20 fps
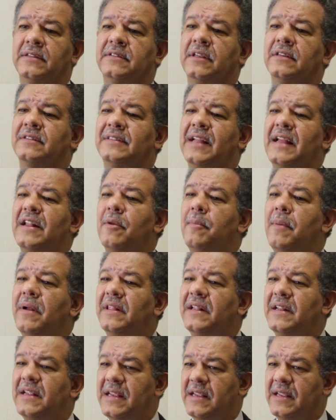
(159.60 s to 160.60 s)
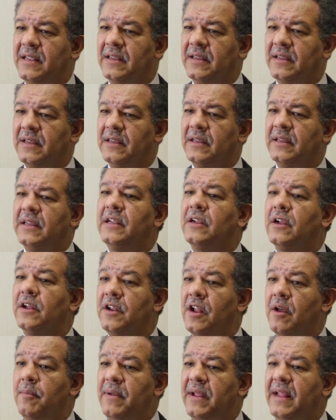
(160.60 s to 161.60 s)
sustainability,
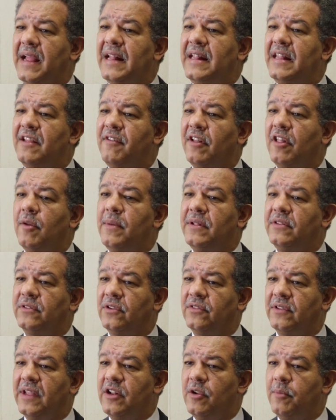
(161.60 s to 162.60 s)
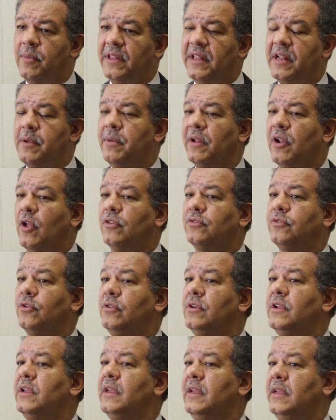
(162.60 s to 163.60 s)
economic and development sustainability, but
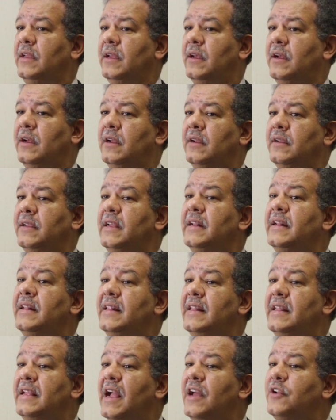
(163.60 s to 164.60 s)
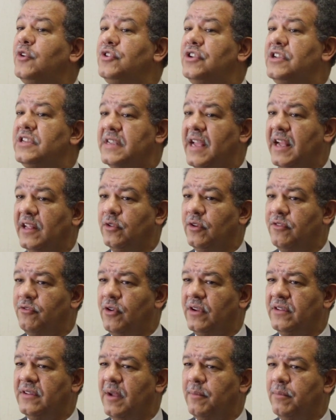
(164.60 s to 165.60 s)
also in the energy sector,
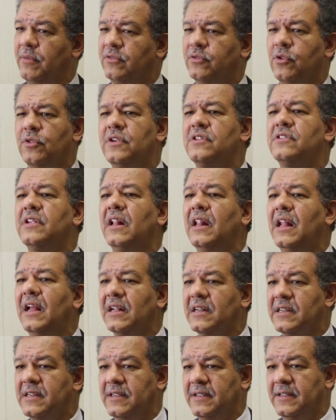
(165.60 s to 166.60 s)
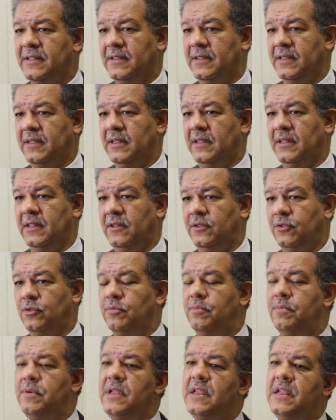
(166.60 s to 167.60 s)
for example. So there's a lot to
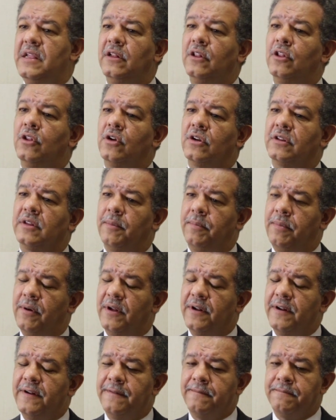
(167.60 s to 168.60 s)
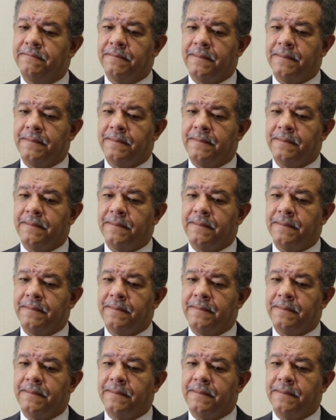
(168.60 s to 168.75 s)
be looked upon.